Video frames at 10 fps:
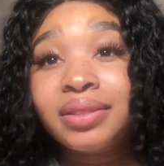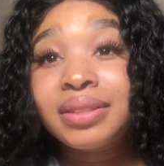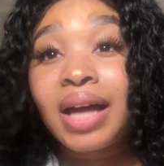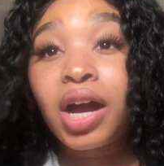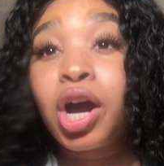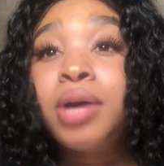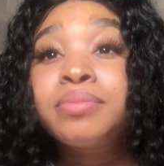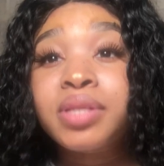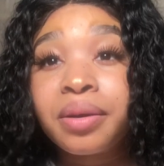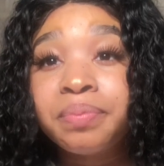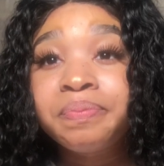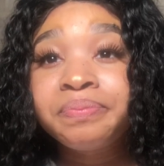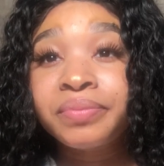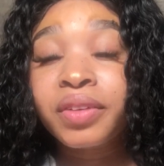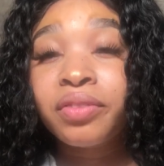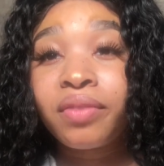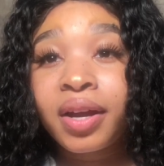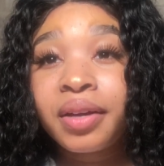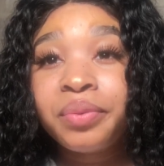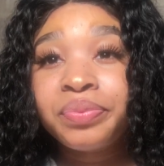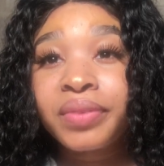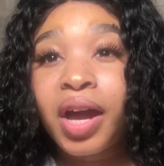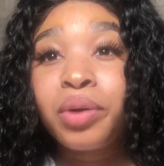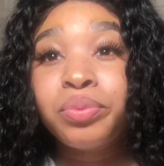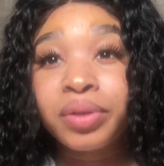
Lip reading: that comes up, right? I